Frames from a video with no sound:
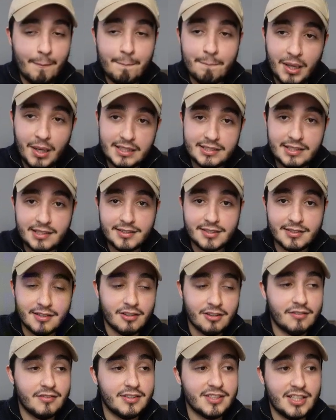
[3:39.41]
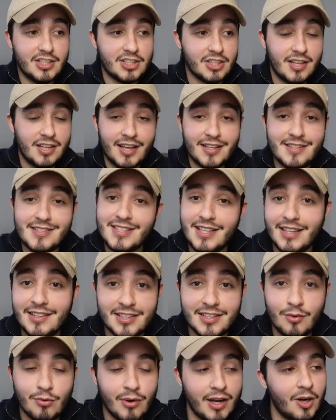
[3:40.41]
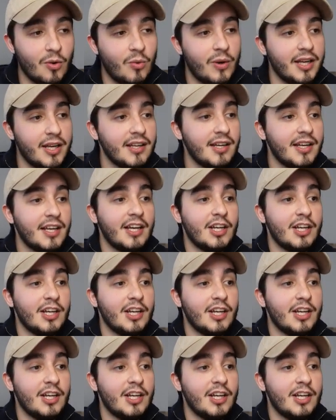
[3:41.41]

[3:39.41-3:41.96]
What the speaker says: paste it into the conversation and sent it right away.